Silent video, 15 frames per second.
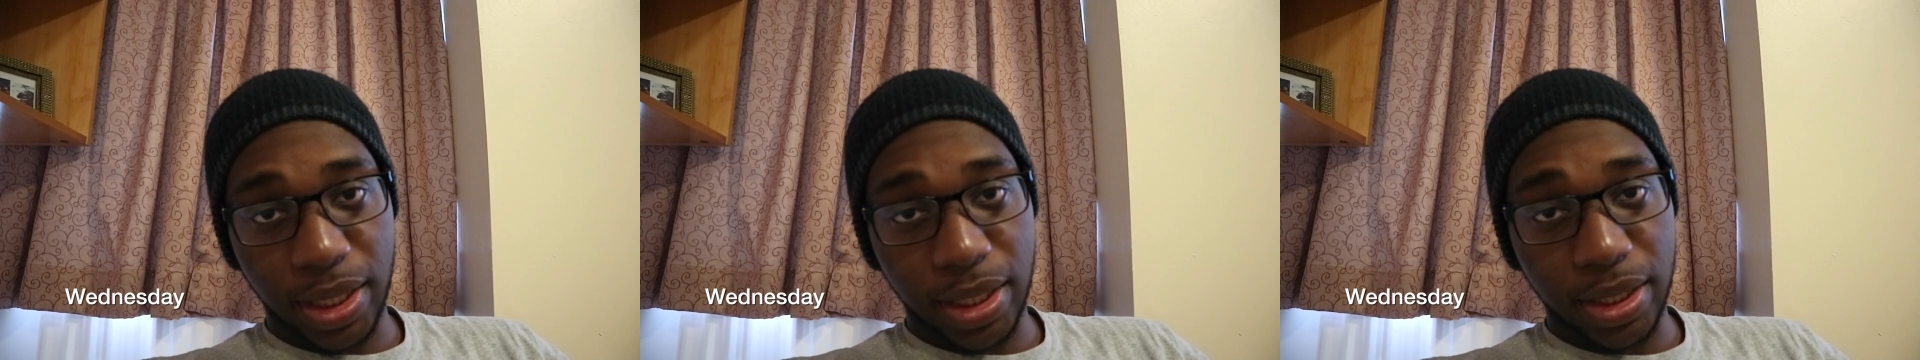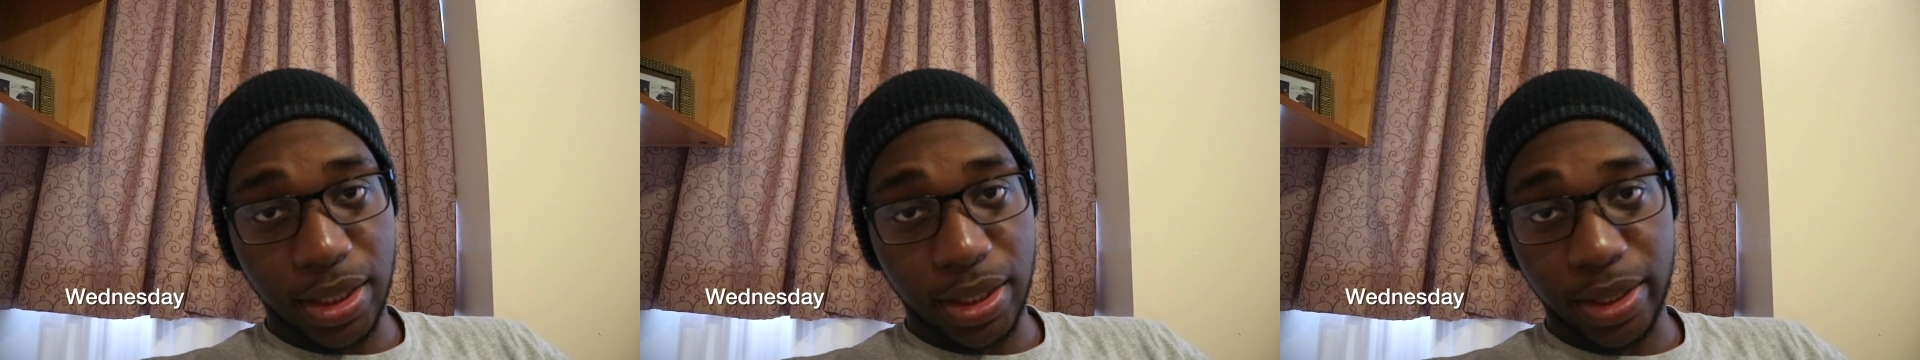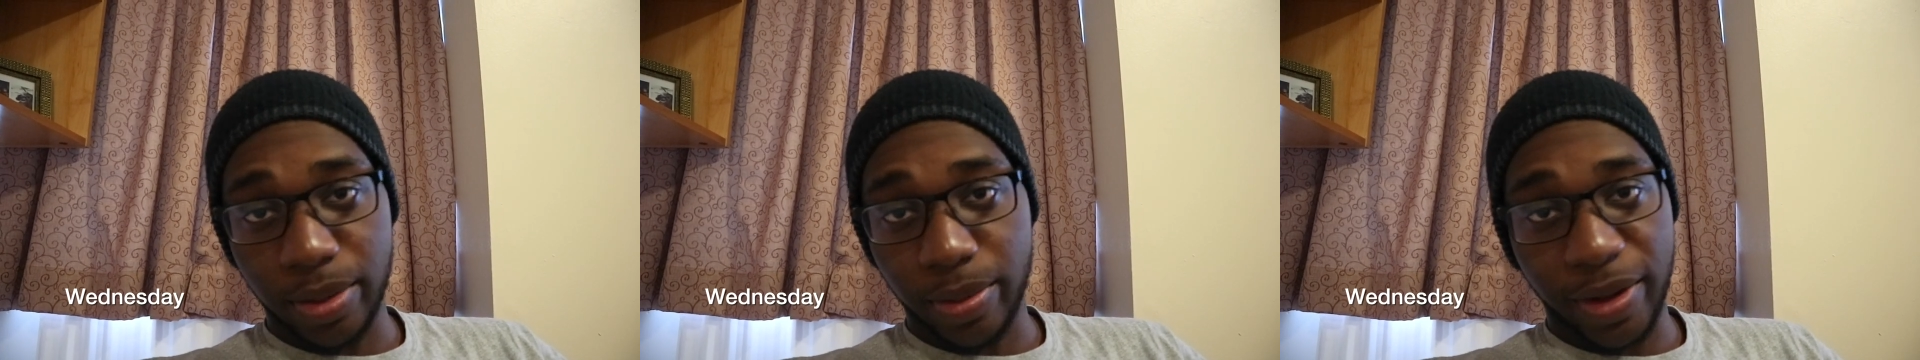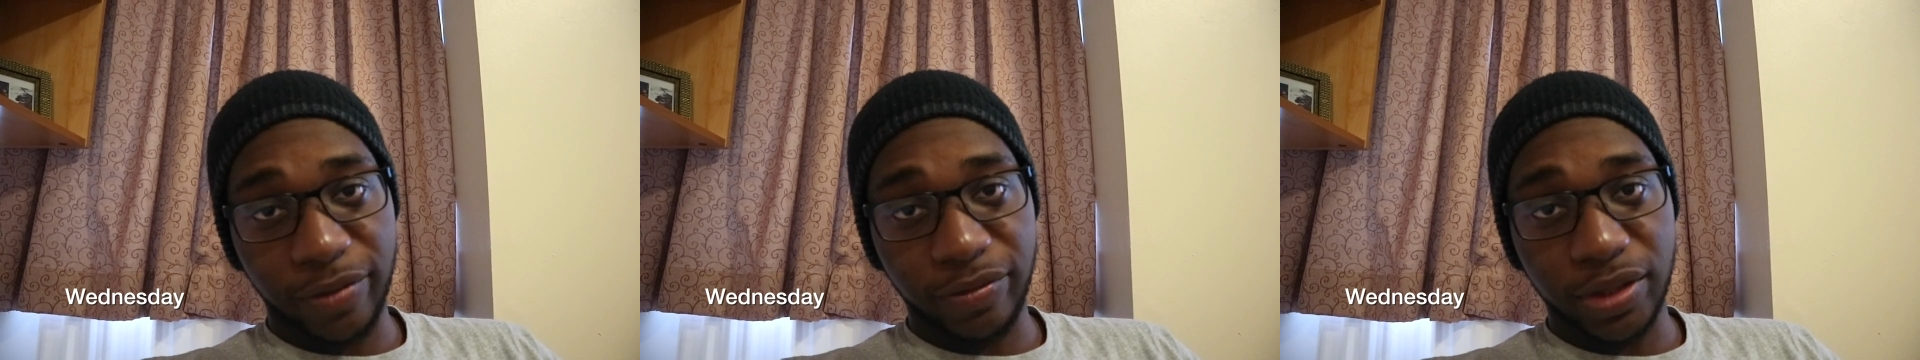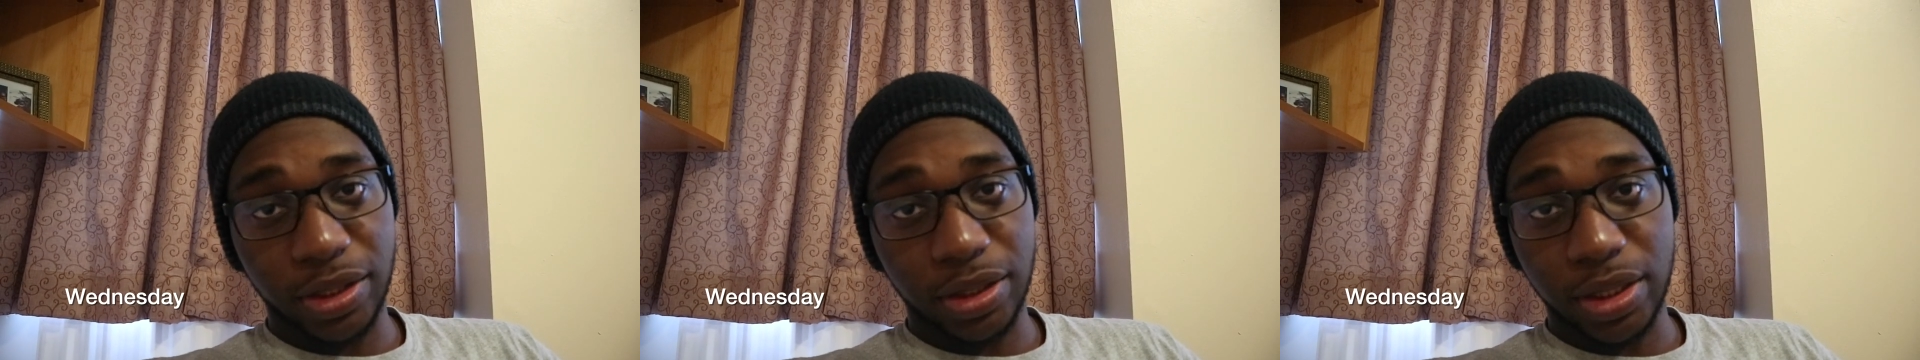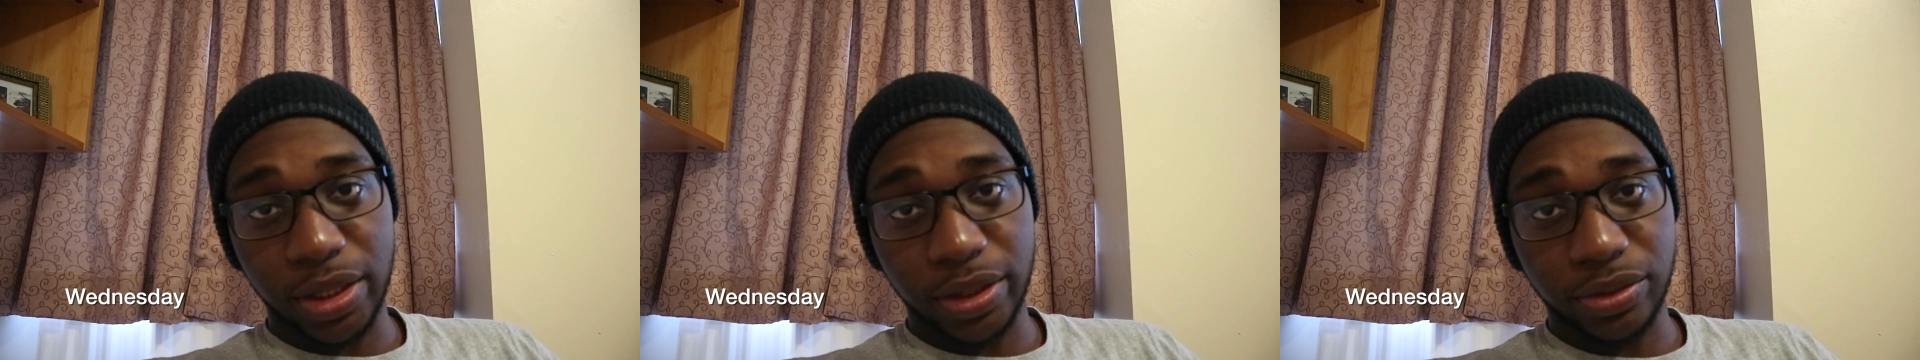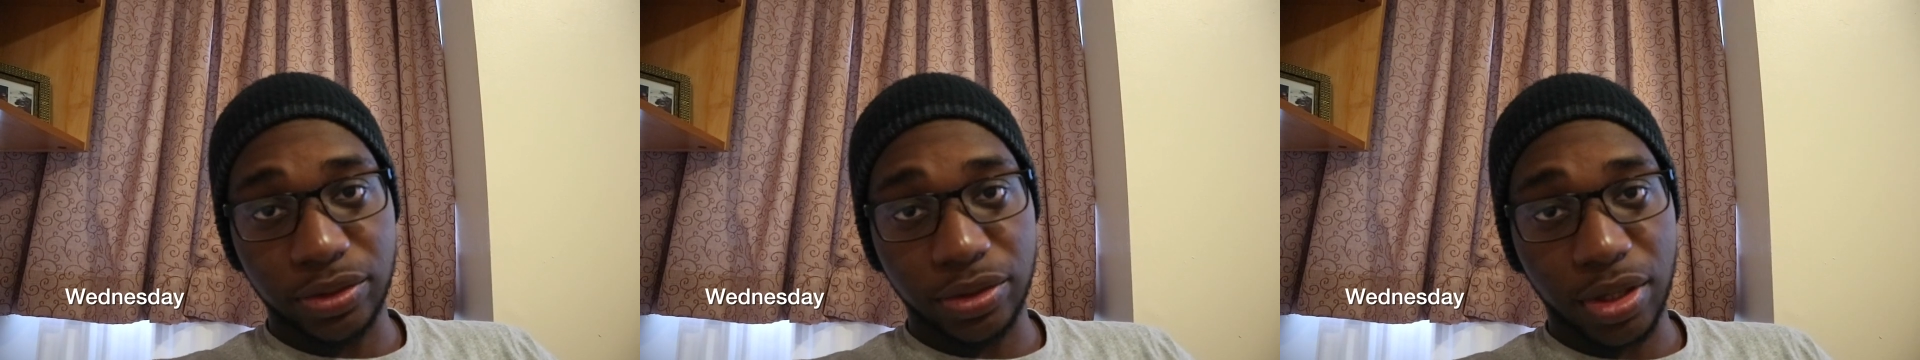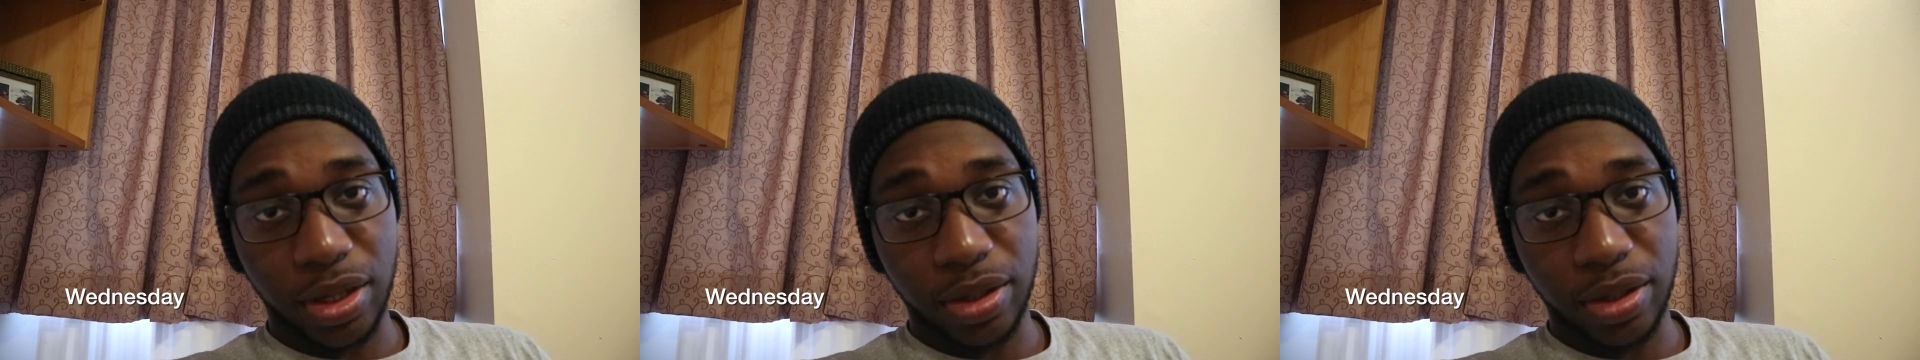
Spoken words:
and I am having a late